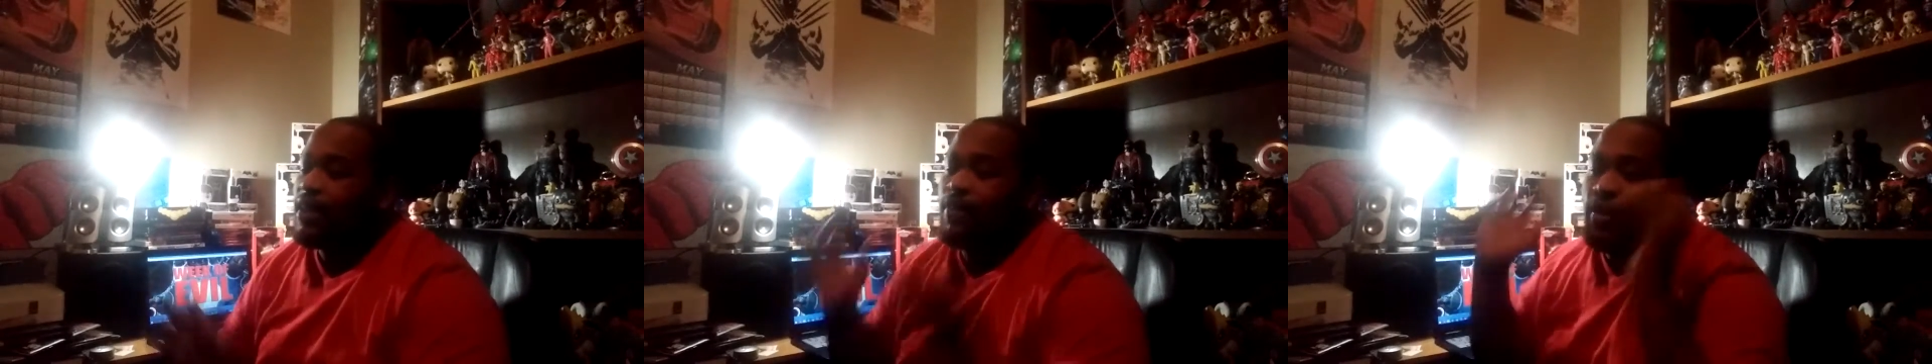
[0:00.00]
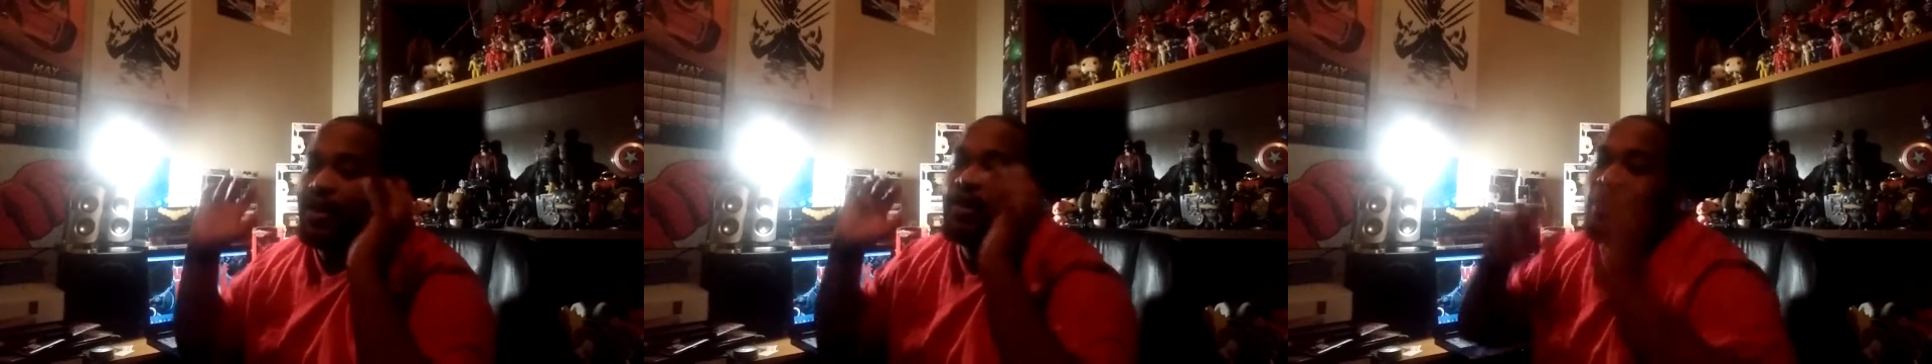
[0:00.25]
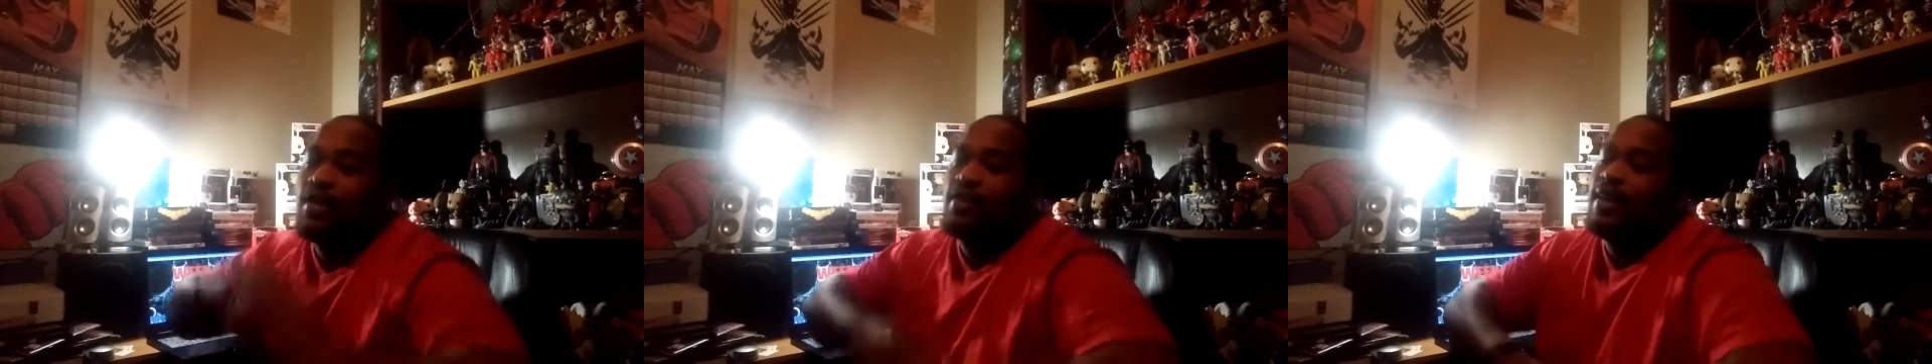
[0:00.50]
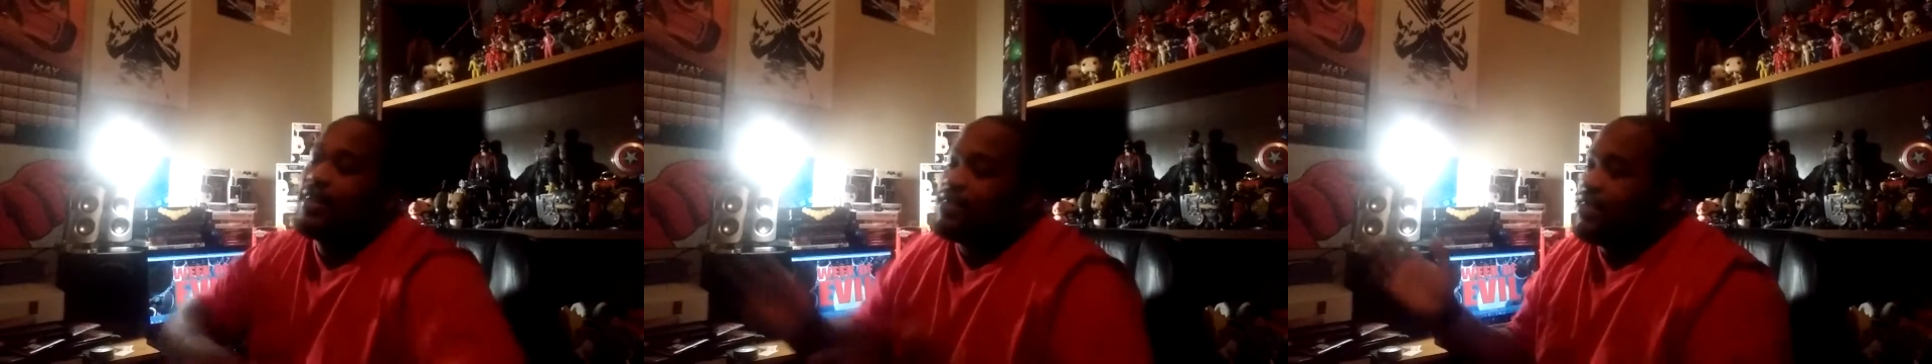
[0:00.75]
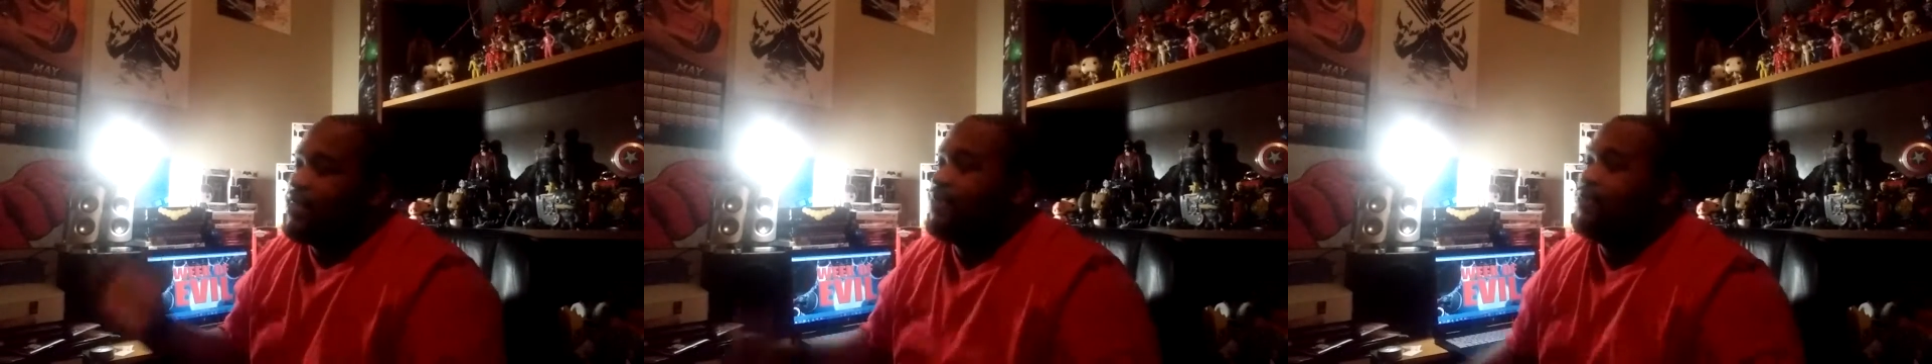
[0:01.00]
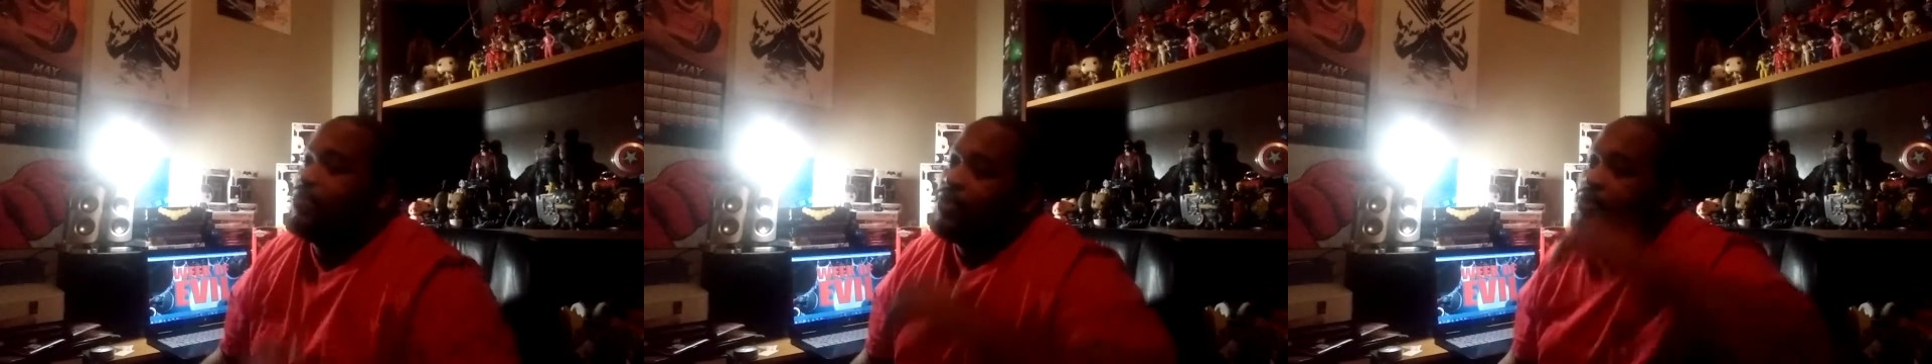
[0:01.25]
Anyway, that's
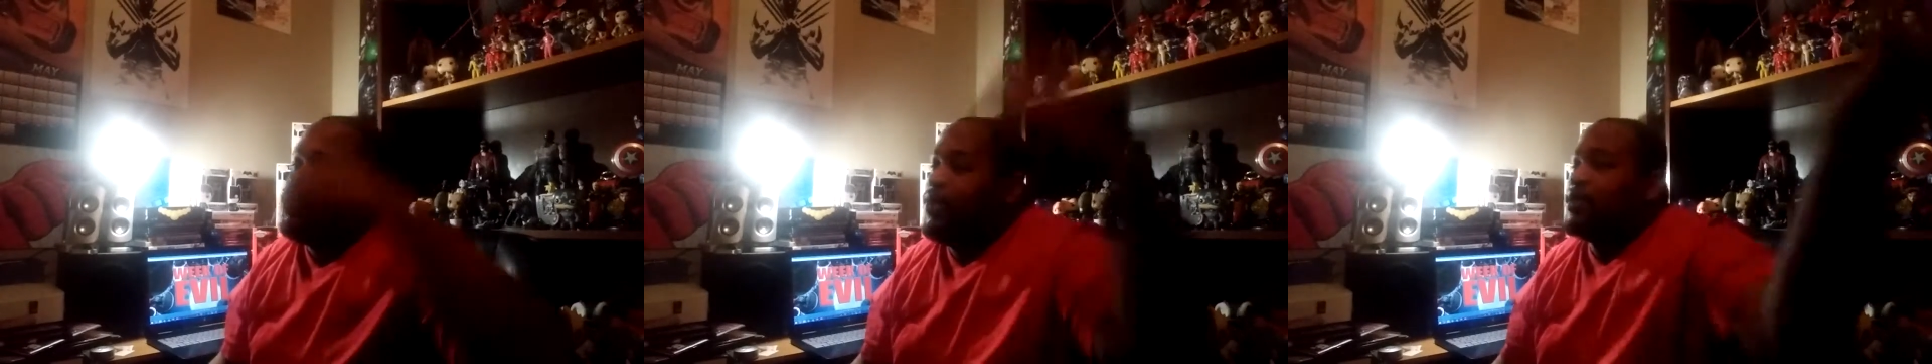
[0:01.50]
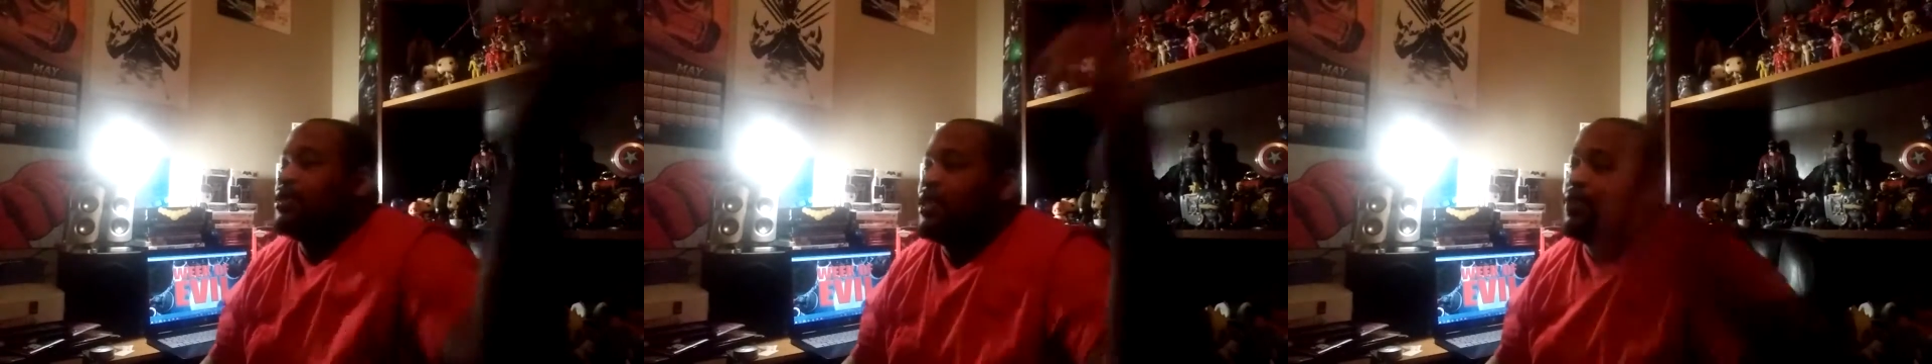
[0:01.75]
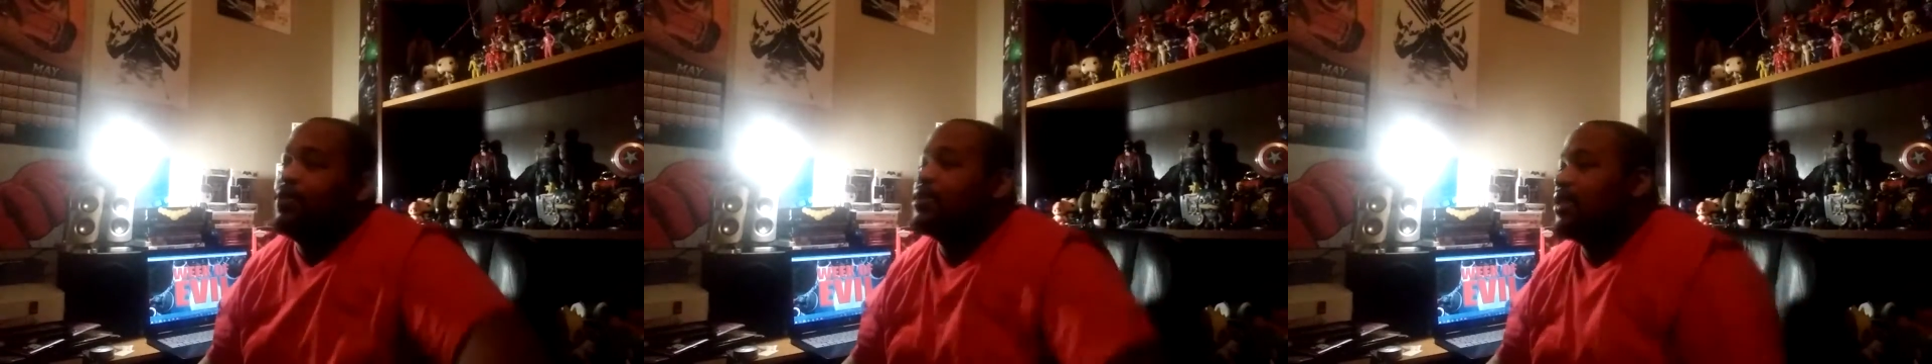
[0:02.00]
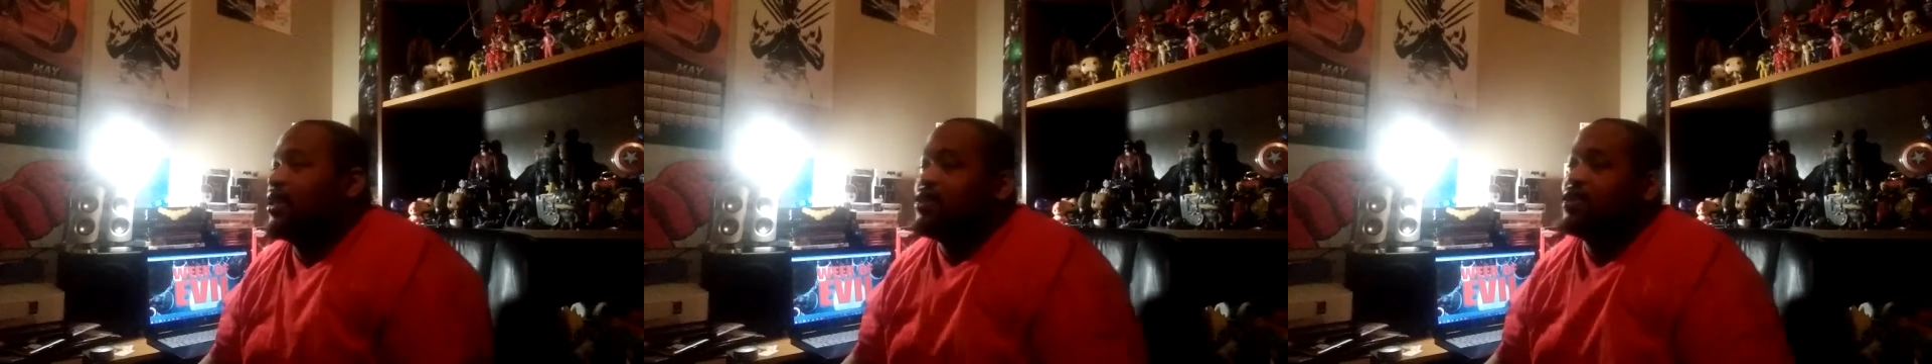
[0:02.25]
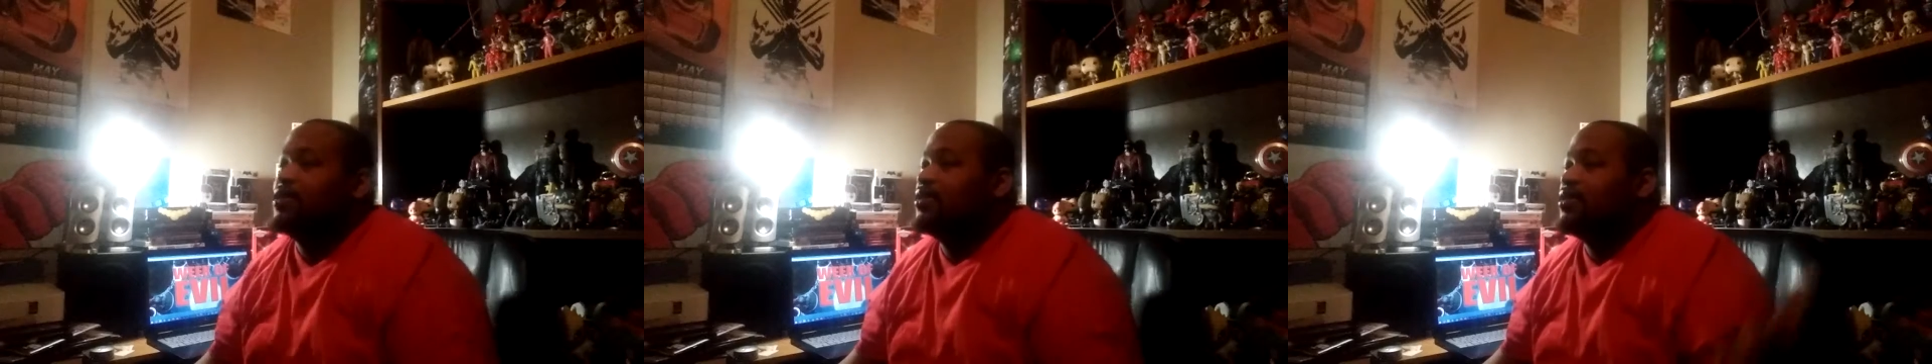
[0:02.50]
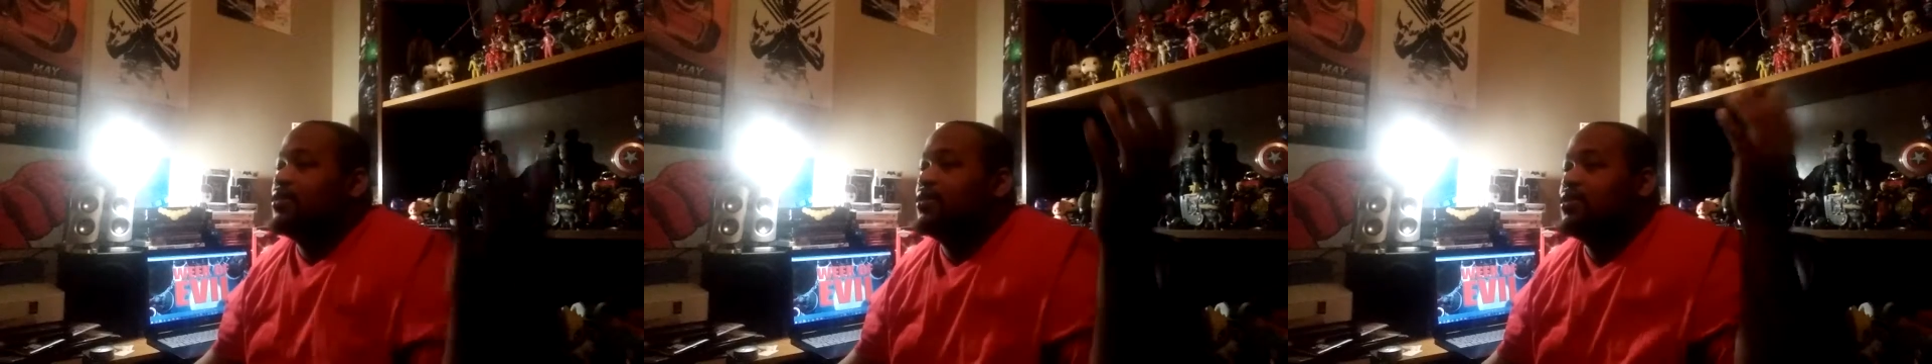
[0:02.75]
it. Resident Evil Extinction.